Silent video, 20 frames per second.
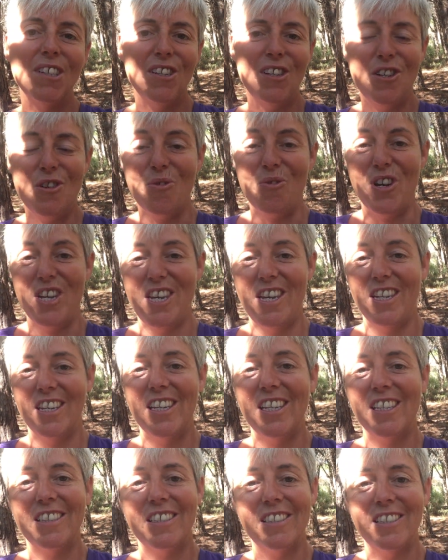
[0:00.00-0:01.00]

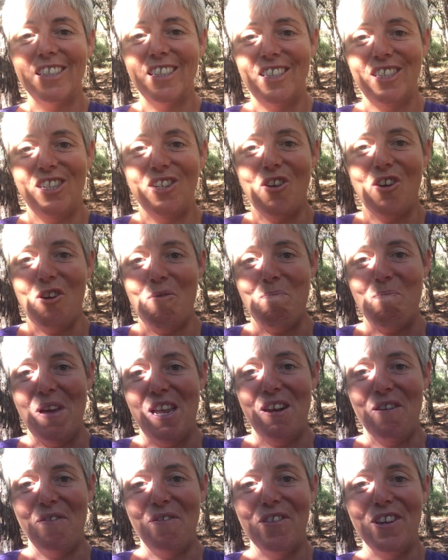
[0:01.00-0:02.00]
annoying, it's not a
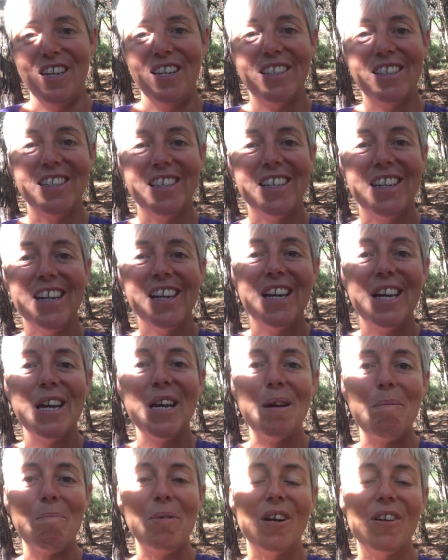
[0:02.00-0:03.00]
benefit,
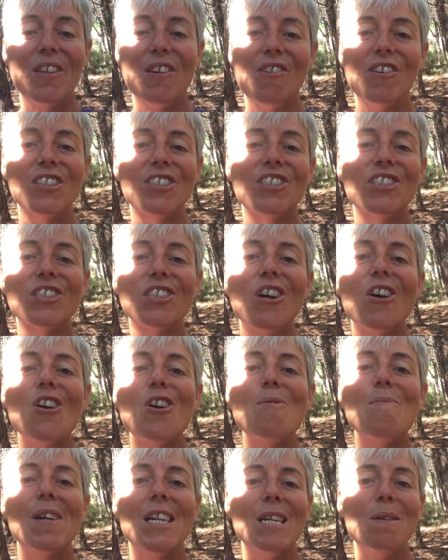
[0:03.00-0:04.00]
but there are
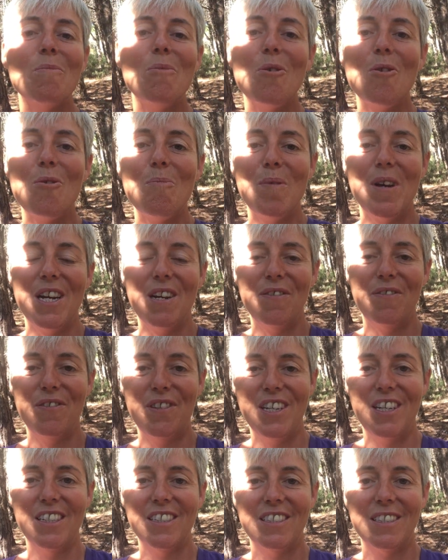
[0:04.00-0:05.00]
so many more
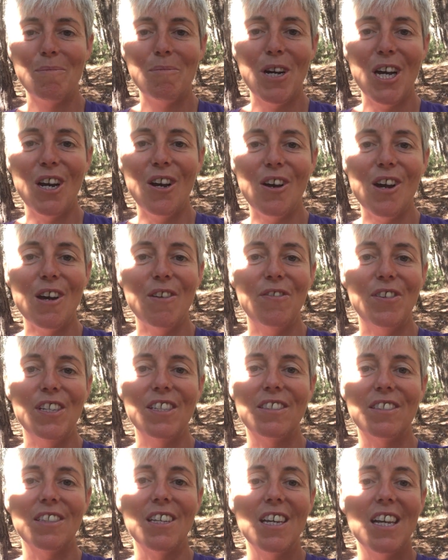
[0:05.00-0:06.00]
benefits. And my life
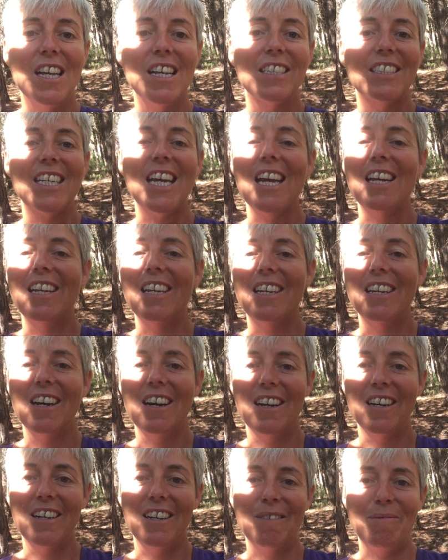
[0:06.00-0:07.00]
is
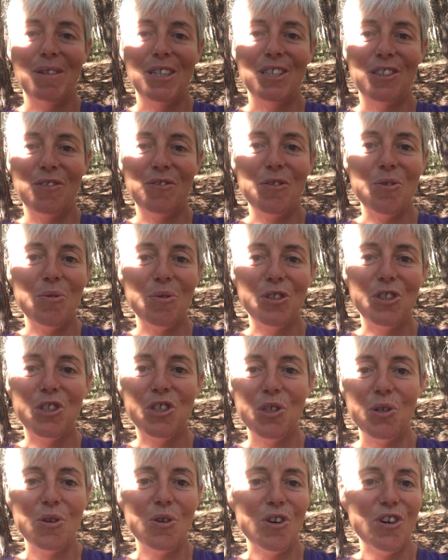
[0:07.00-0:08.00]
technicolor because of all the
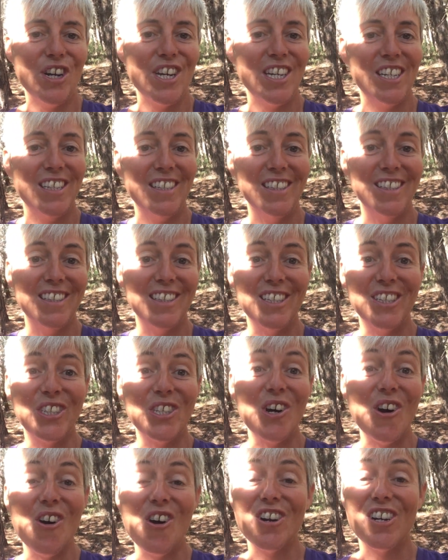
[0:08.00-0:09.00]
joy and the
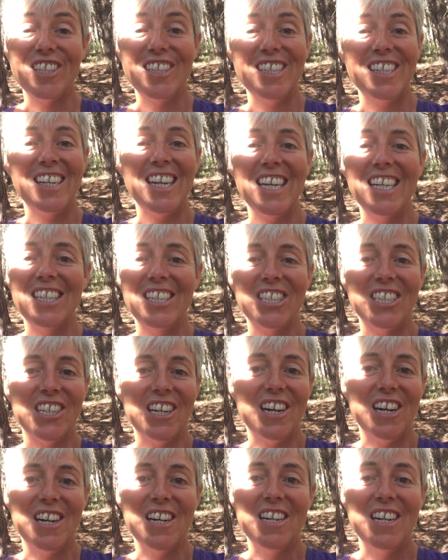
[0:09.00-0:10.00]
dog and the
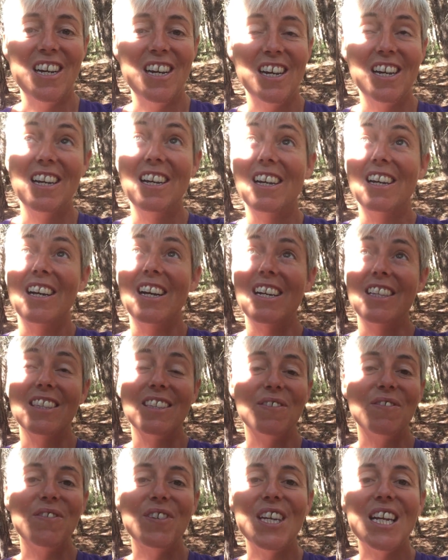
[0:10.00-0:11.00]
nature and
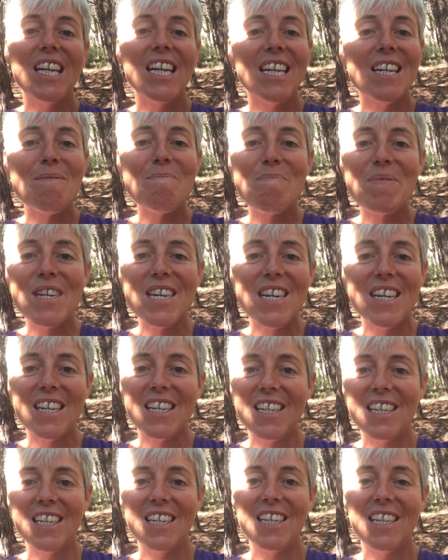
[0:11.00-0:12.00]
the feeling of being
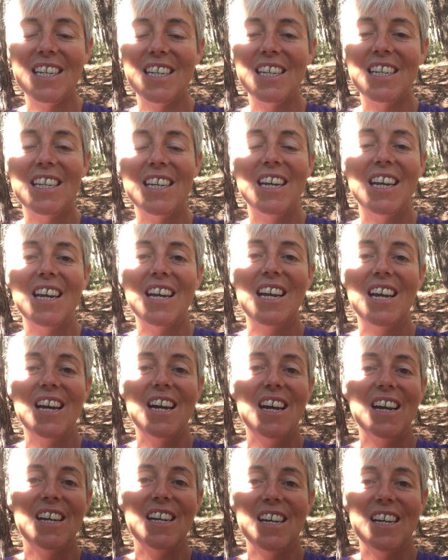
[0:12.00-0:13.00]
here.
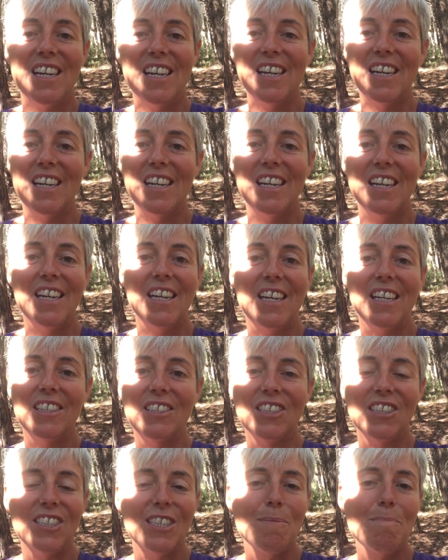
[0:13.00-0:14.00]

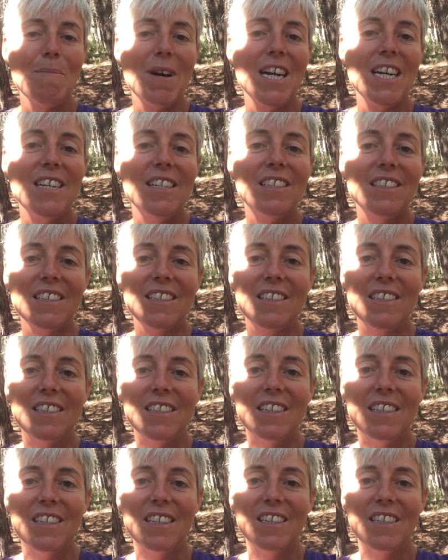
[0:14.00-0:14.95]
It's just amazing.